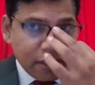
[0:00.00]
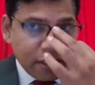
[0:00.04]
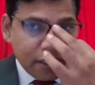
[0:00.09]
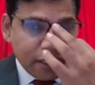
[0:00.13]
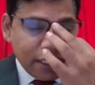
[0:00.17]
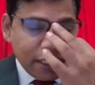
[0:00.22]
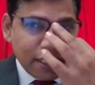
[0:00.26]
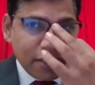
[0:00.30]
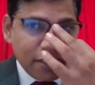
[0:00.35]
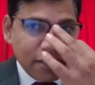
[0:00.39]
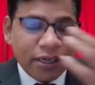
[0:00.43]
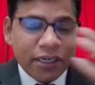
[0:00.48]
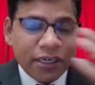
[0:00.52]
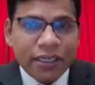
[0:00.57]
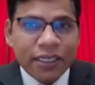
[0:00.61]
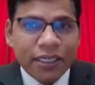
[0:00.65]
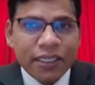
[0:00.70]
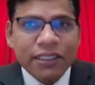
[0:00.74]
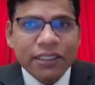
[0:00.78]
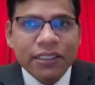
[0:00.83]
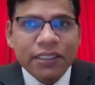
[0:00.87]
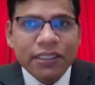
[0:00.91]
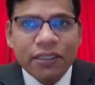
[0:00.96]
they call it
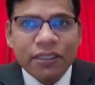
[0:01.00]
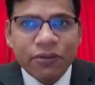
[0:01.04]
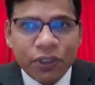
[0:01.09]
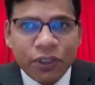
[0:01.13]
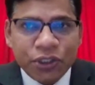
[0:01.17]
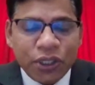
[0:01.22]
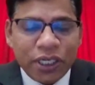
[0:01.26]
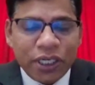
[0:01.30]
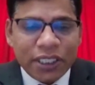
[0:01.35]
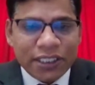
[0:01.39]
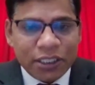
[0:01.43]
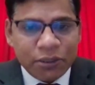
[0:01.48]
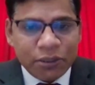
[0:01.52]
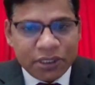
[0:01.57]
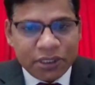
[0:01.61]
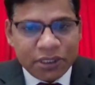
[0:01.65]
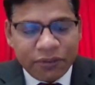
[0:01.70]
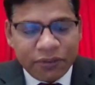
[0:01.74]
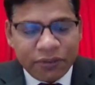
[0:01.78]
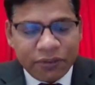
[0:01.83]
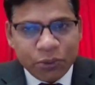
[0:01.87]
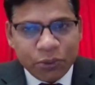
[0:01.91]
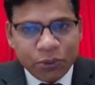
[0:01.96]
as virtual asset
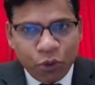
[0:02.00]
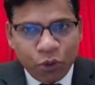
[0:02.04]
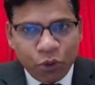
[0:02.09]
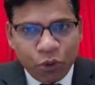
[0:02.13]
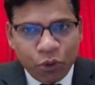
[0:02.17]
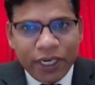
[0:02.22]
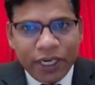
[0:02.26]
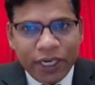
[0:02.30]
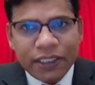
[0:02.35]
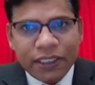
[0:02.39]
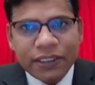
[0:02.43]
service providers,